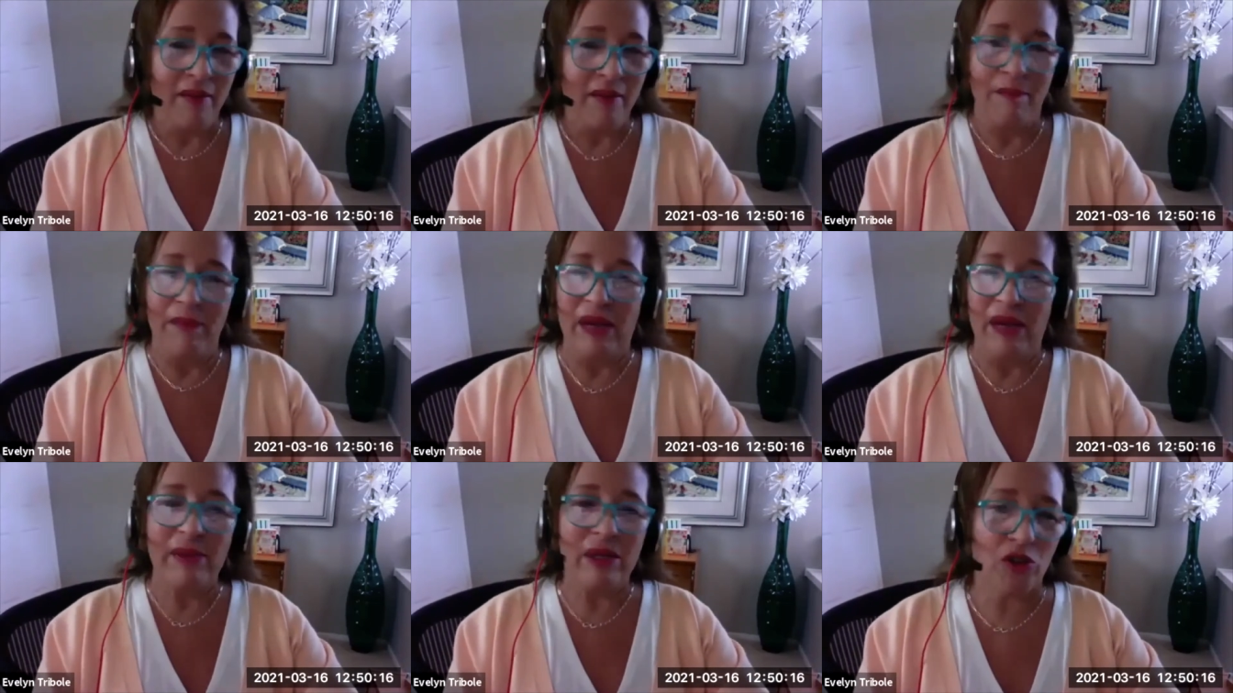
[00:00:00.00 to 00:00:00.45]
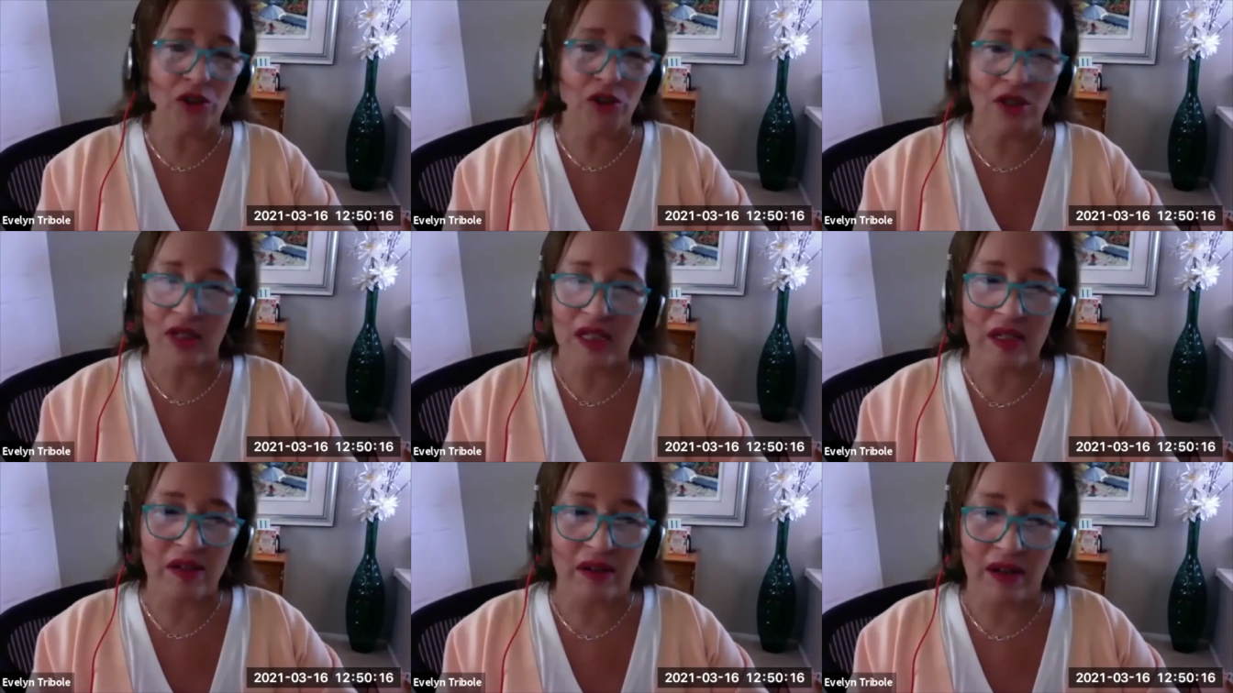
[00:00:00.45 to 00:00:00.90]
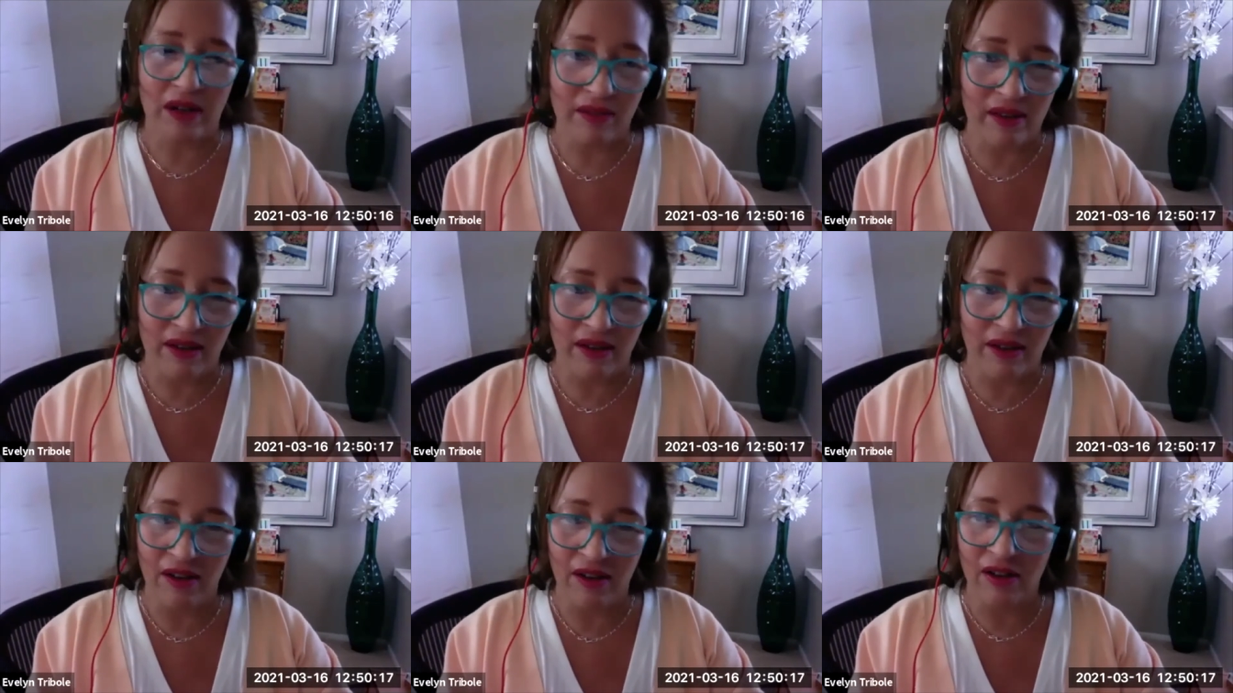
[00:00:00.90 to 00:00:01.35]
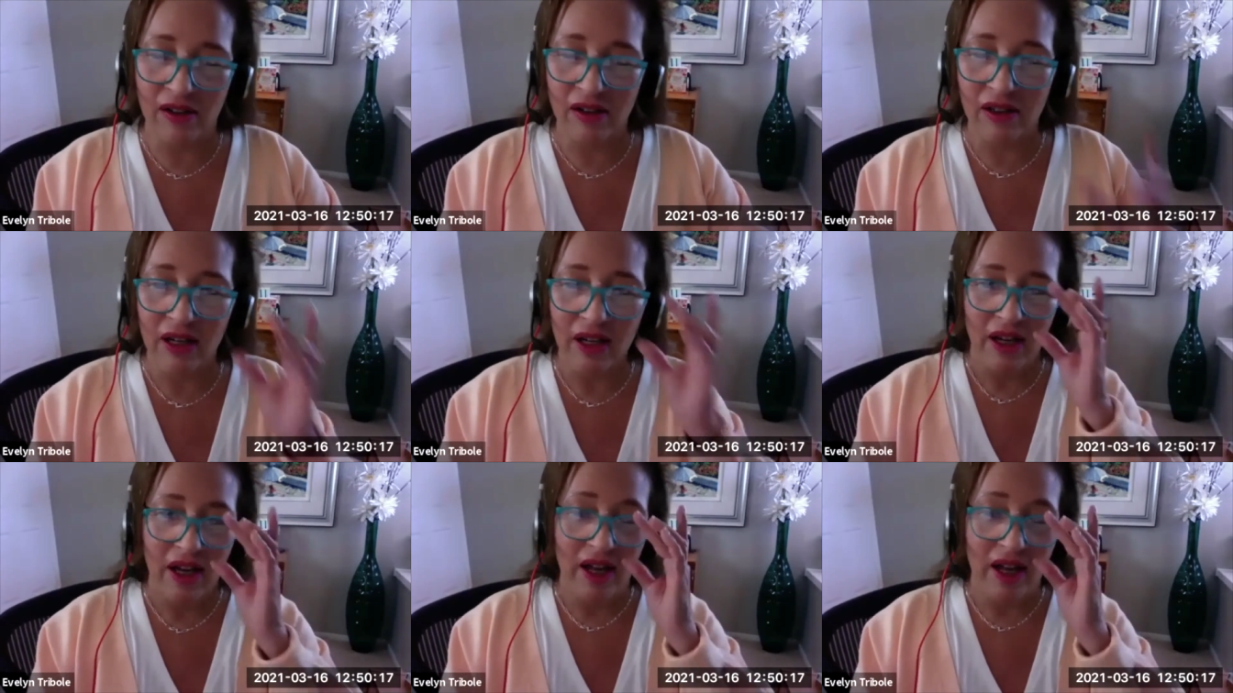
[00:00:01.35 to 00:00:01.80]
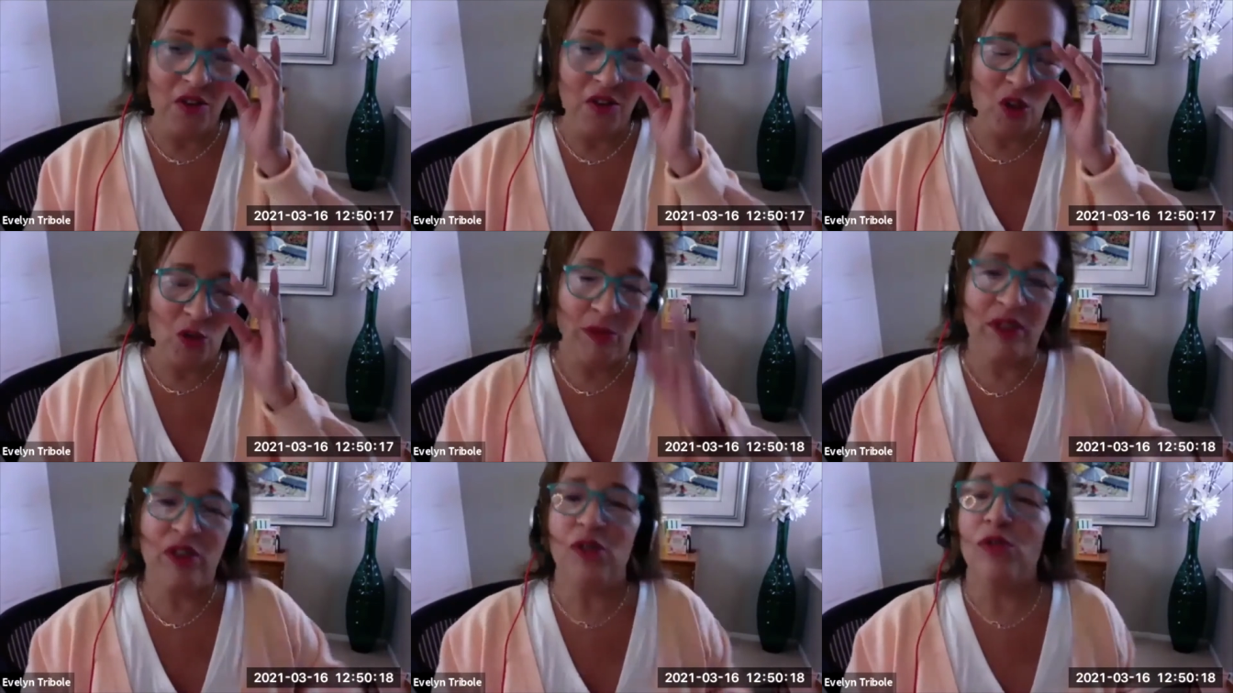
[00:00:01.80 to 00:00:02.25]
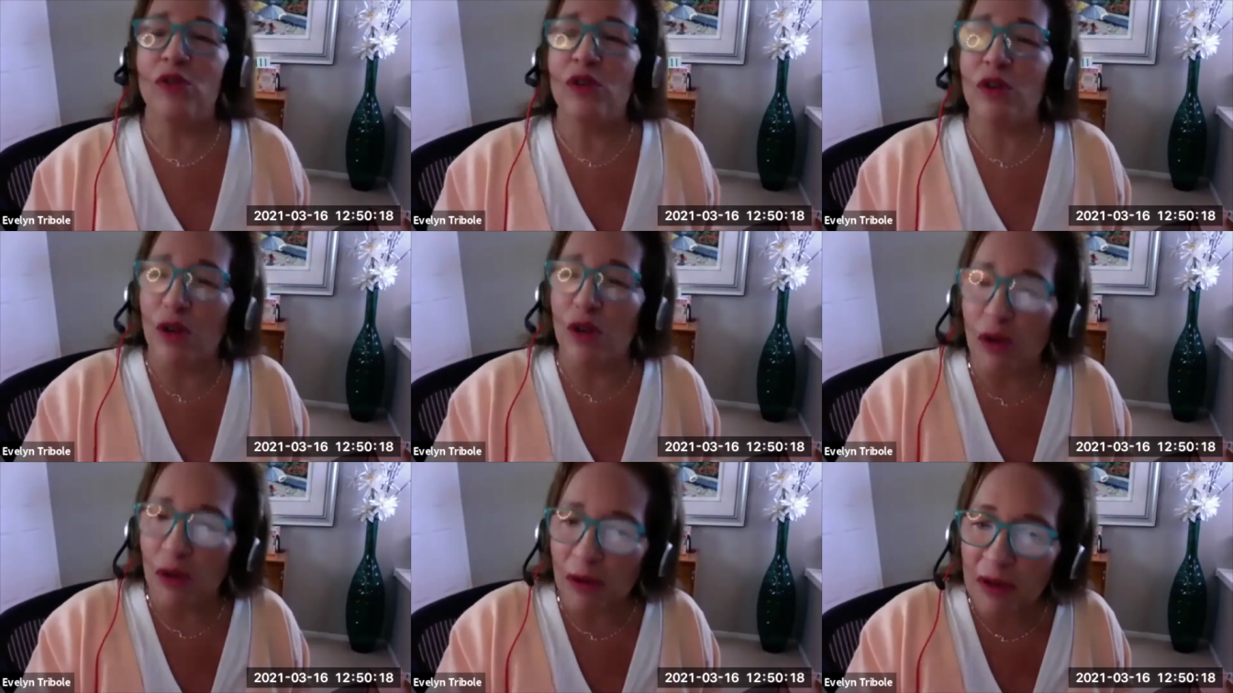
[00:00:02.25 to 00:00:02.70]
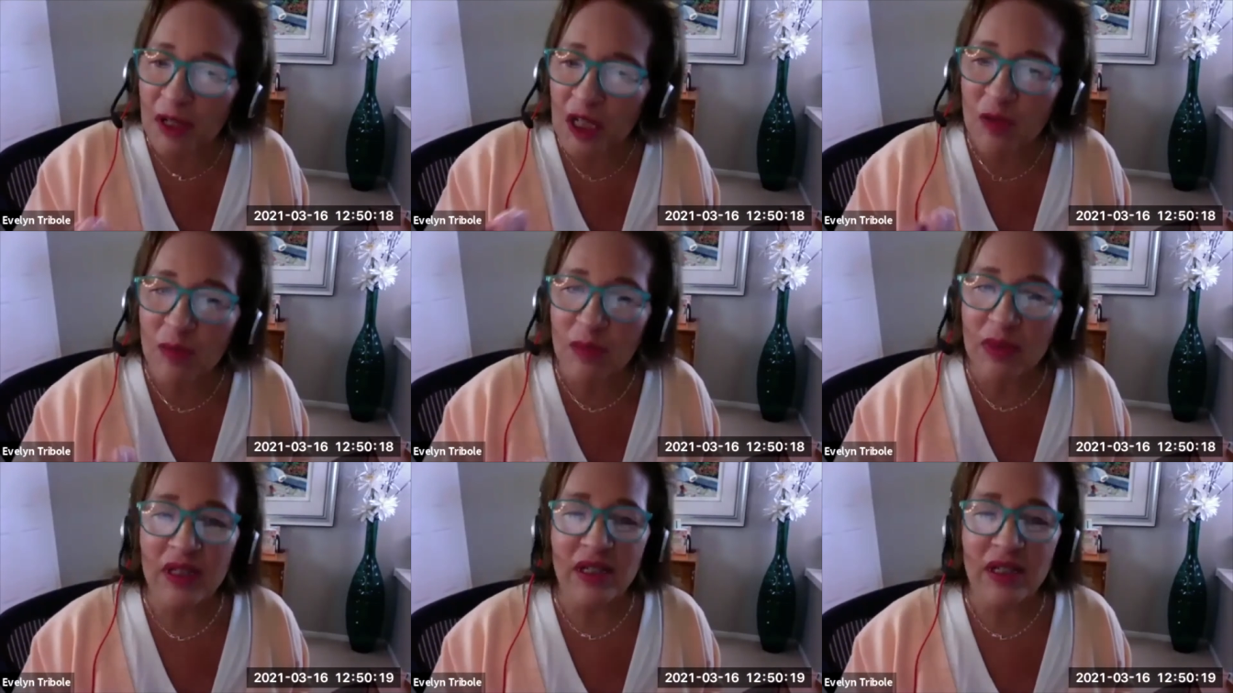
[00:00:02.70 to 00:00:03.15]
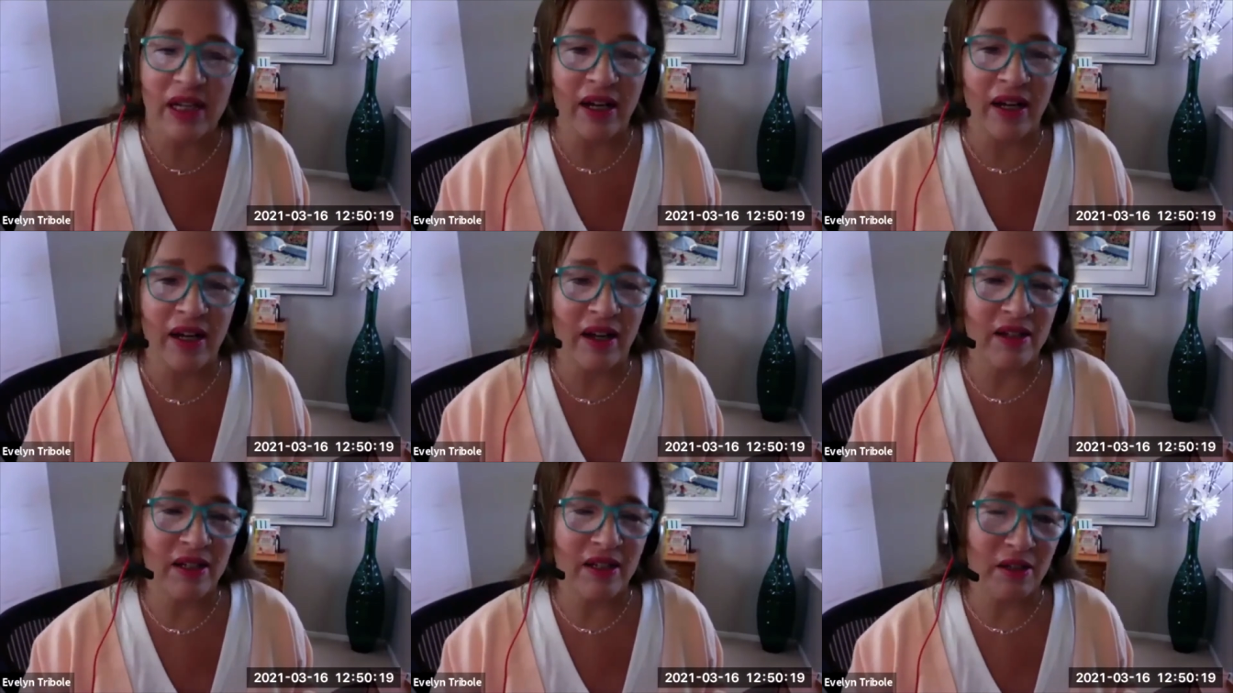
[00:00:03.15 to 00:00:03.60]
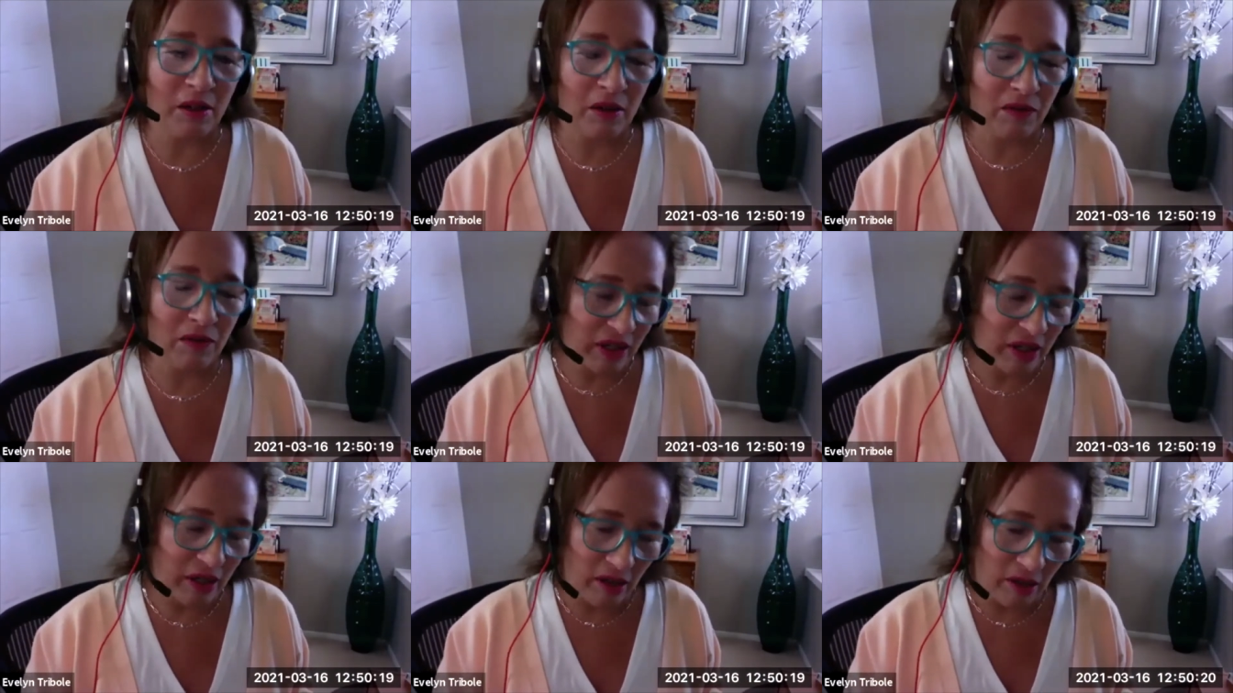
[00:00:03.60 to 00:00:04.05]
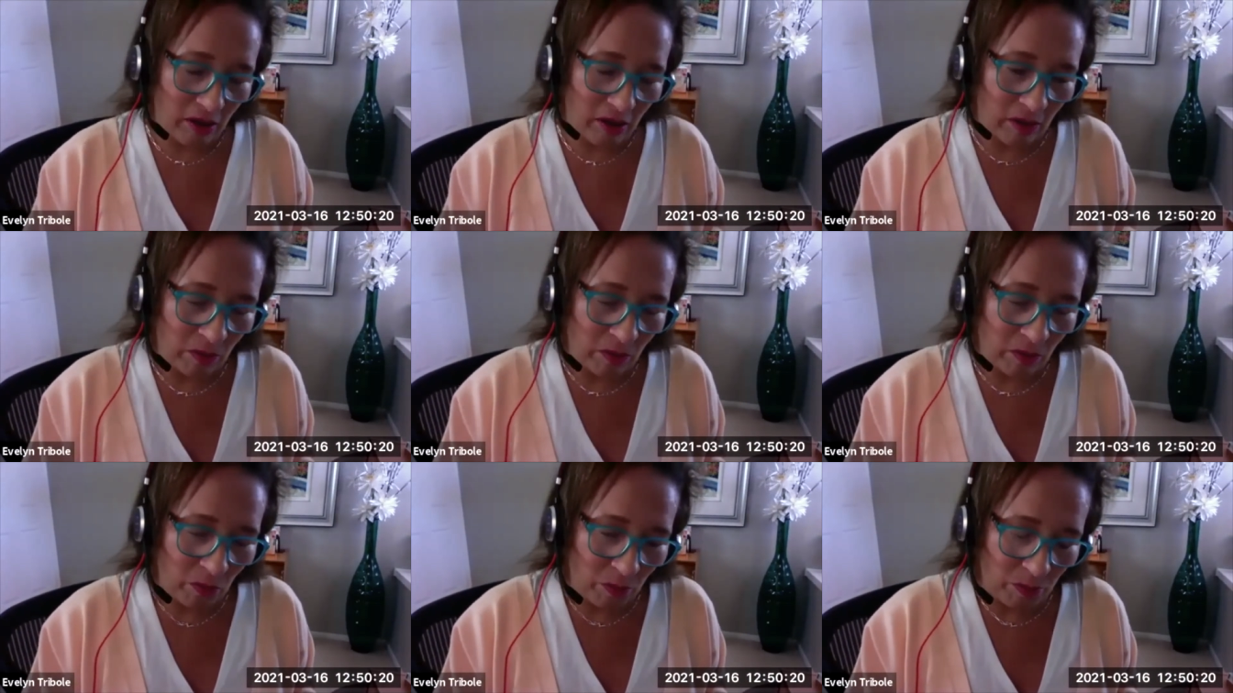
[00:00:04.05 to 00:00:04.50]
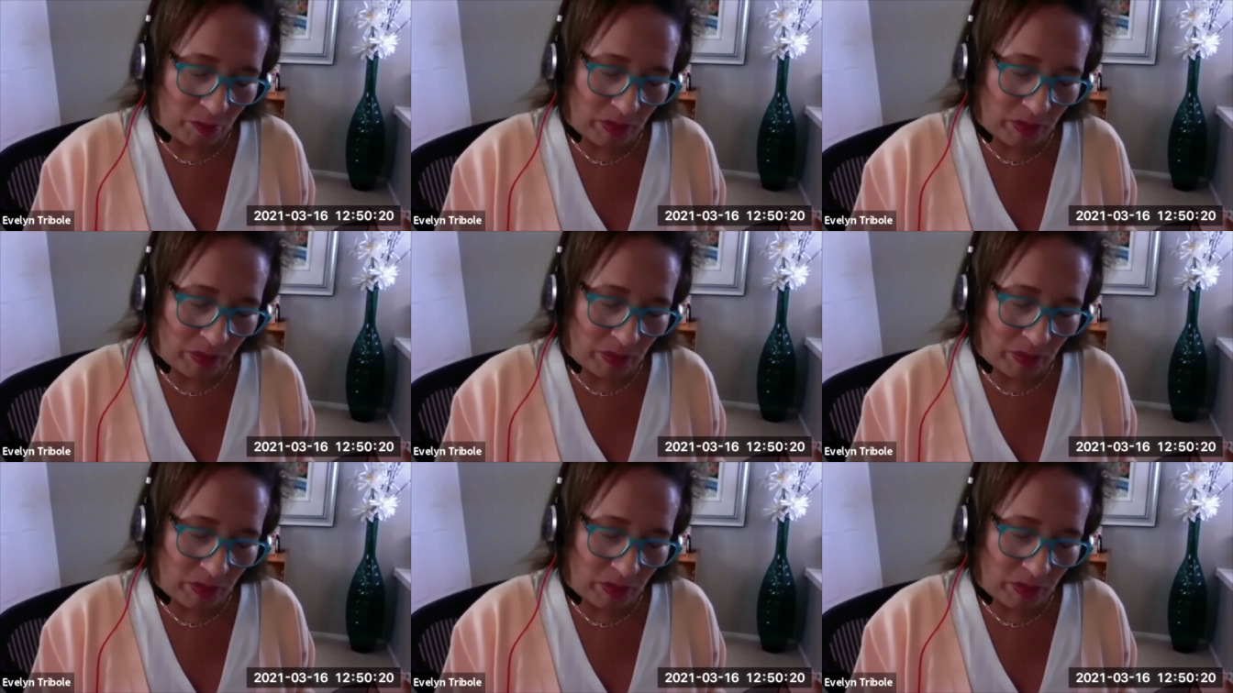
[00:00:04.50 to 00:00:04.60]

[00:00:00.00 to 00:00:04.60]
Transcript: maybe they're just not there. And so we do nourishment as self care.